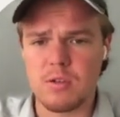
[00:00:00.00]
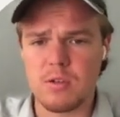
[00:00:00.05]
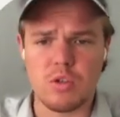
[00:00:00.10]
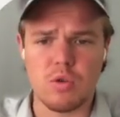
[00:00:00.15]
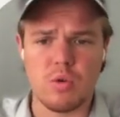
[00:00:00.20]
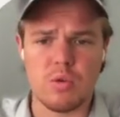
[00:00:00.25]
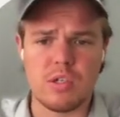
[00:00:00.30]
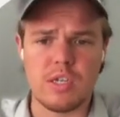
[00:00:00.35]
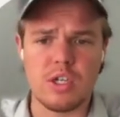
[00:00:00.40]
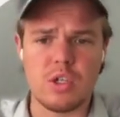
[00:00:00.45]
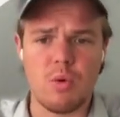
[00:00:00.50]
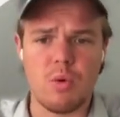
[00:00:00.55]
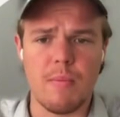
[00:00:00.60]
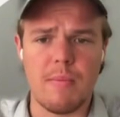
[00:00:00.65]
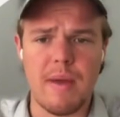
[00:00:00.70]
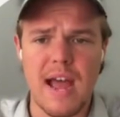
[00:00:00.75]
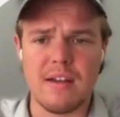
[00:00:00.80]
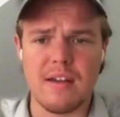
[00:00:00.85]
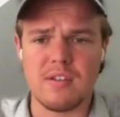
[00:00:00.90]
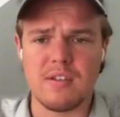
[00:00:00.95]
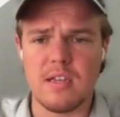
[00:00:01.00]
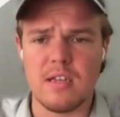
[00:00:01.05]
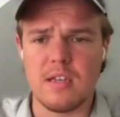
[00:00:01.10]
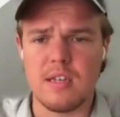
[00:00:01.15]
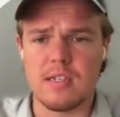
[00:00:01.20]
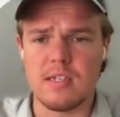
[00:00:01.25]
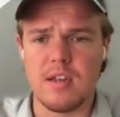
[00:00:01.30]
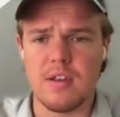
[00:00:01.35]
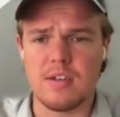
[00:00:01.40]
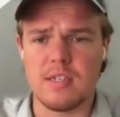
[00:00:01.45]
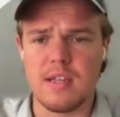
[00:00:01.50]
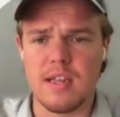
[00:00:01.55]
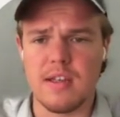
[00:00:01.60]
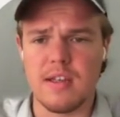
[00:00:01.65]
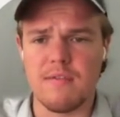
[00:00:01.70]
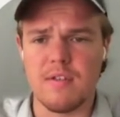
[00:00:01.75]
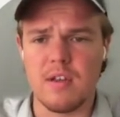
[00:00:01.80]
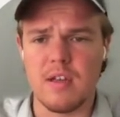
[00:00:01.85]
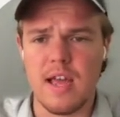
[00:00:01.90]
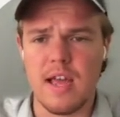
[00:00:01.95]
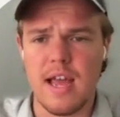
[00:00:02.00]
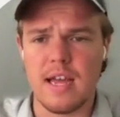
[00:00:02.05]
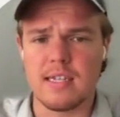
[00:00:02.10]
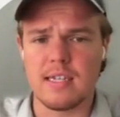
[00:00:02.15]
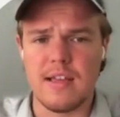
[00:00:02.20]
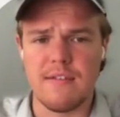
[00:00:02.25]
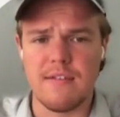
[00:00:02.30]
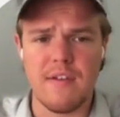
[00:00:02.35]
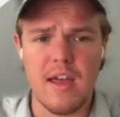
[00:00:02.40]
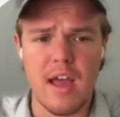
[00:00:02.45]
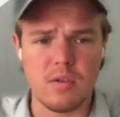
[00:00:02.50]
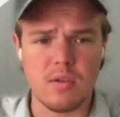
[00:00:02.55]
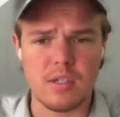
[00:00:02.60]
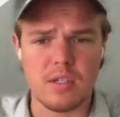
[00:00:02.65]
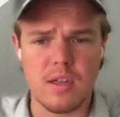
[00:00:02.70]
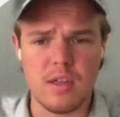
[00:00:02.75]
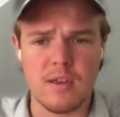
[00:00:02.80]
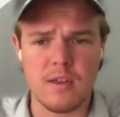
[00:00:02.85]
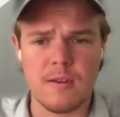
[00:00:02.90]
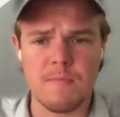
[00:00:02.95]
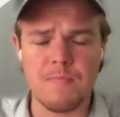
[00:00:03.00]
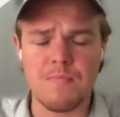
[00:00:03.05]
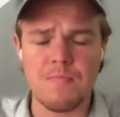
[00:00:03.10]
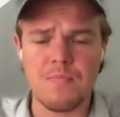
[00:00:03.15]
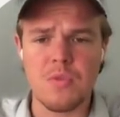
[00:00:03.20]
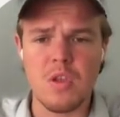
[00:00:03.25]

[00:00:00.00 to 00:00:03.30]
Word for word: So essentially what paths is, is think of it as an if else thing.